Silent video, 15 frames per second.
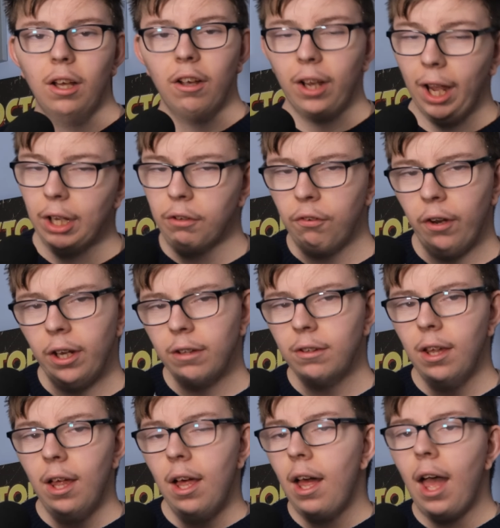catchphrase,
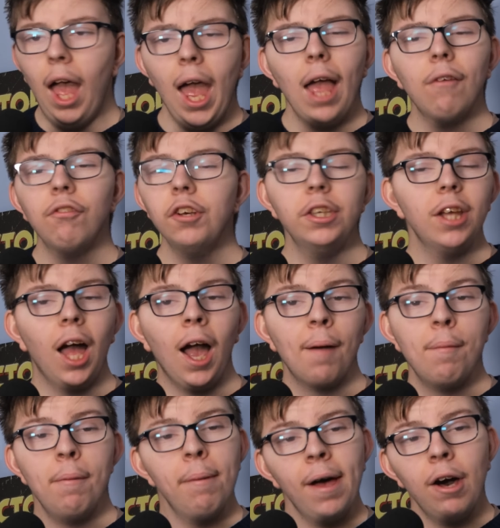every time
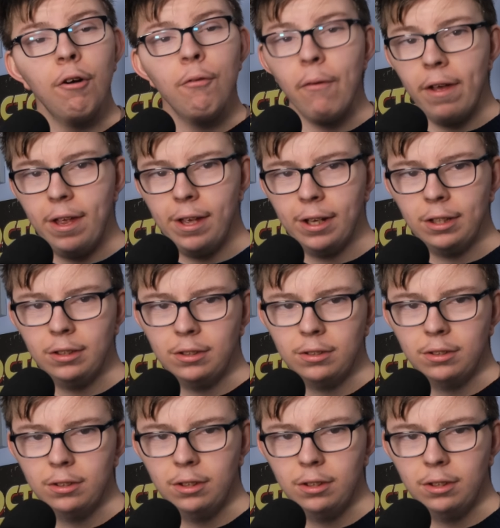a bell rings,